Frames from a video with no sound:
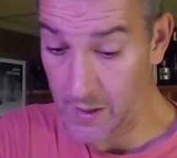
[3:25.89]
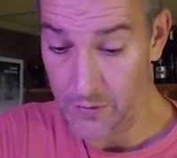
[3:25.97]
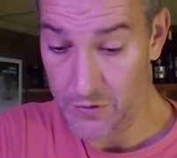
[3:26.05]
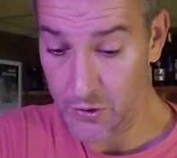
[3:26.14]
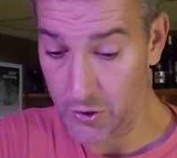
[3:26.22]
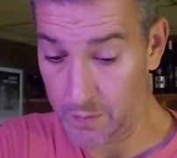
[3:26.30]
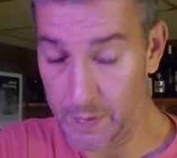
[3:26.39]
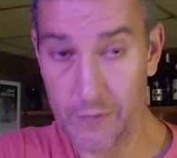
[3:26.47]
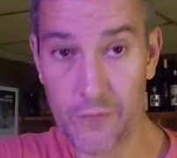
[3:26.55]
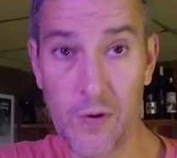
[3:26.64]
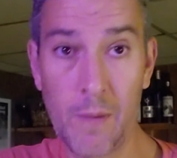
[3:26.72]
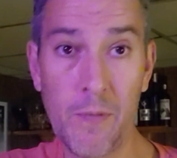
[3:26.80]
This could be
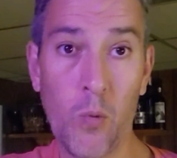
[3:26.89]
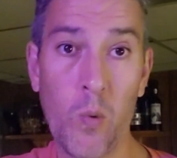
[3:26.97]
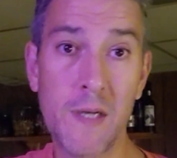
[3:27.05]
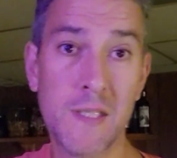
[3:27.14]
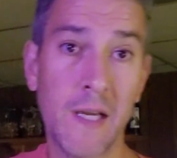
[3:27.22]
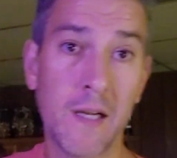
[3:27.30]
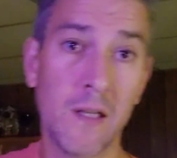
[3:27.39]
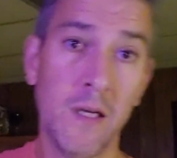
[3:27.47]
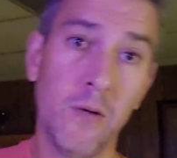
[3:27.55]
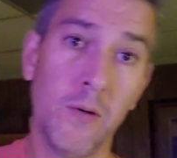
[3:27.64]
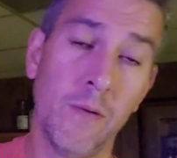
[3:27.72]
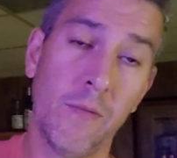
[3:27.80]
from the Wente
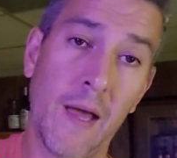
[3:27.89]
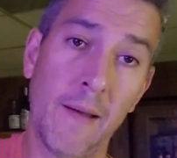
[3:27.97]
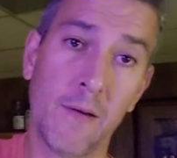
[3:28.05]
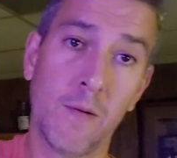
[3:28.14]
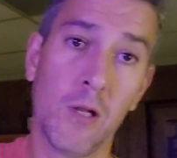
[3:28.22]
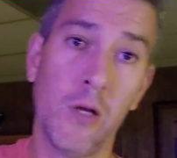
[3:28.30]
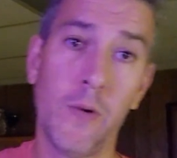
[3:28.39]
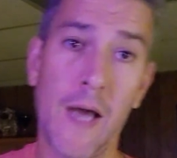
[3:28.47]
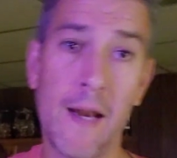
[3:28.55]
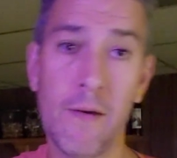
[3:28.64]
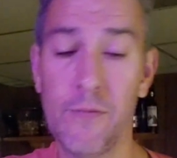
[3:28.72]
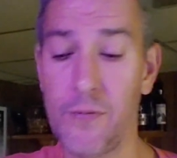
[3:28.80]
clone, that clone
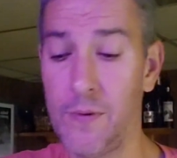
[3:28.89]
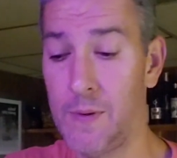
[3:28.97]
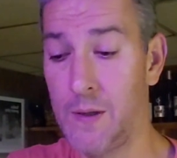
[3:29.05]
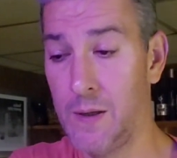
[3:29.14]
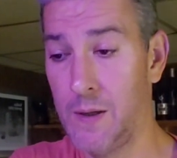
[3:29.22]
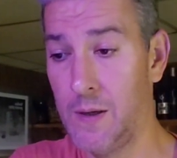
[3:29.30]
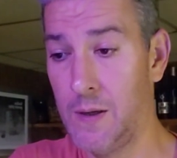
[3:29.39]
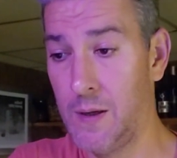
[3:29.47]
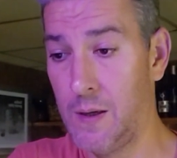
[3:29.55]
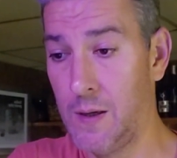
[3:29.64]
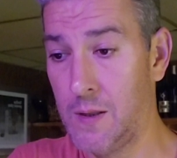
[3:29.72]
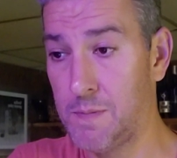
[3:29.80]
out of
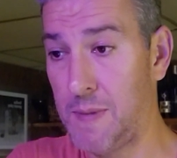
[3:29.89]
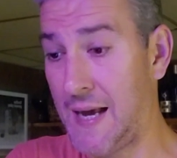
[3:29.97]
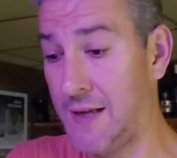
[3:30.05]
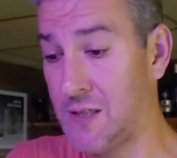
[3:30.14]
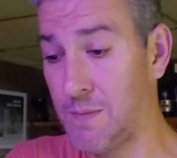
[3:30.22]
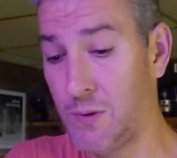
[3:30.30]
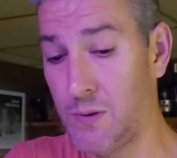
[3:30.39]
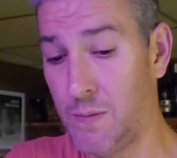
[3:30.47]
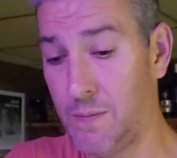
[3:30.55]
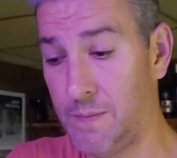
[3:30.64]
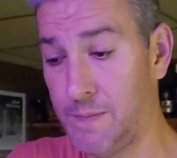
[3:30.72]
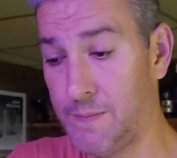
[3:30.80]
it's possible.
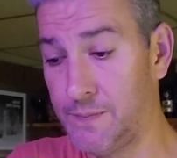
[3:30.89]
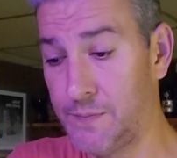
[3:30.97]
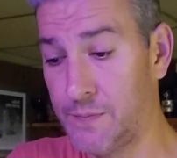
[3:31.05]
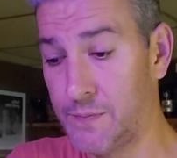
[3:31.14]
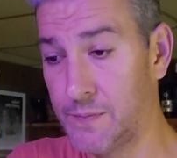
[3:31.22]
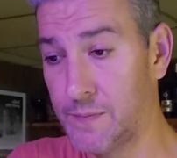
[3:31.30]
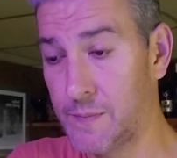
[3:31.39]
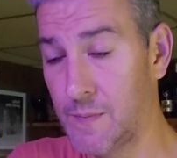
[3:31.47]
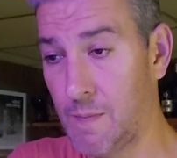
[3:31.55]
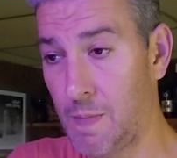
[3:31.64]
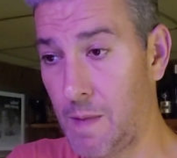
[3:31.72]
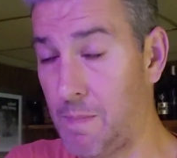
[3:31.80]

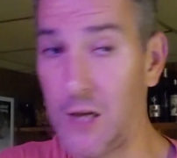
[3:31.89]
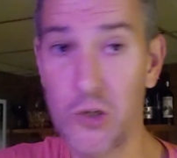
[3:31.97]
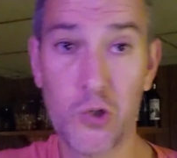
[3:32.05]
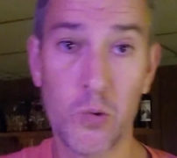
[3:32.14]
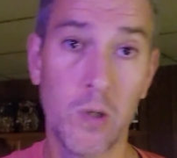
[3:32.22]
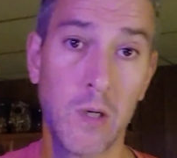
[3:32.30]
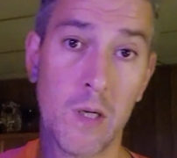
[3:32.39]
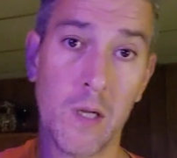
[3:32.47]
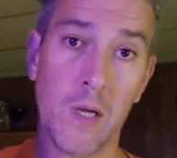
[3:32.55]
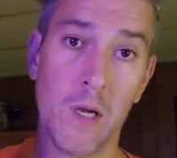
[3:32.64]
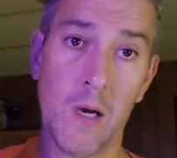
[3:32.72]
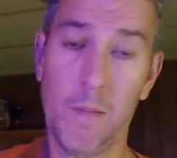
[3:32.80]
I'm not sure.
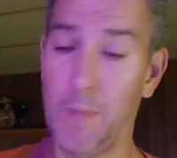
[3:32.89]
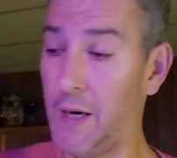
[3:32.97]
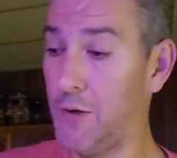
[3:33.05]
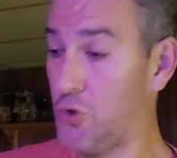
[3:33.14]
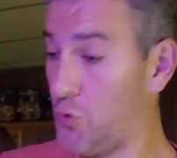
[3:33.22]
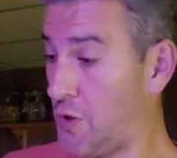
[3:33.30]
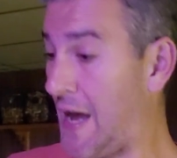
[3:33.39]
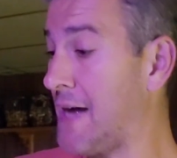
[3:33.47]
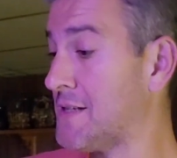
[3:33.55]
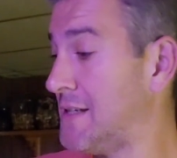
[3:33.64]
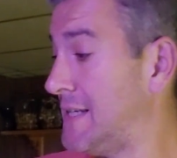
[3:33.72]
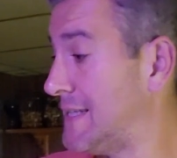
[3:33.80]
But
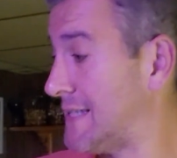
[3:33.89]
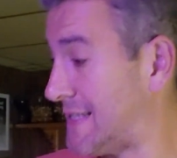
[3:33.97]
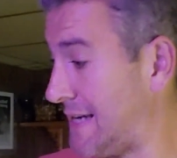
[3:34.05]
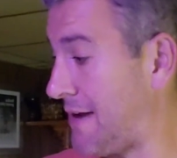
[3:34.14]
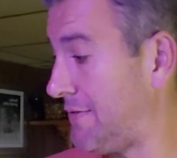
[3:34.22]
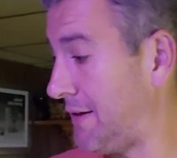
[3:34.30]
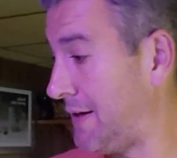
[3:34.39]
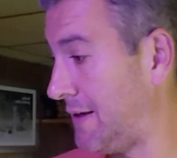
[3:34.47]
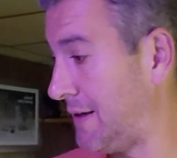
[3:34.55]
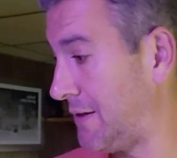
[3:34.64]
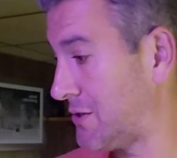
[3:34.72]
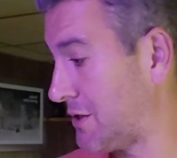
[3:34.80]
2007,
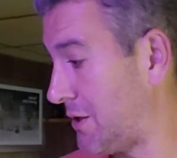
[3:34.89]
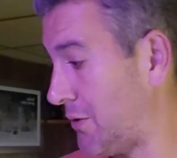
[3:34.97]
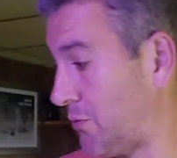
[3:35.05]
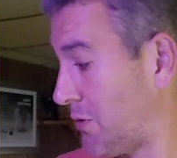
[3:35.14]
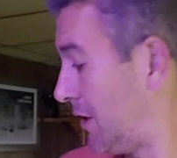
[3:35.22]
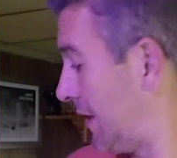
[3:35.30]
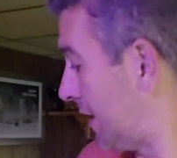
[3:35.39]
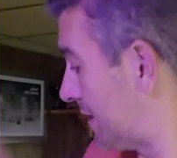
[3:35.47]
so really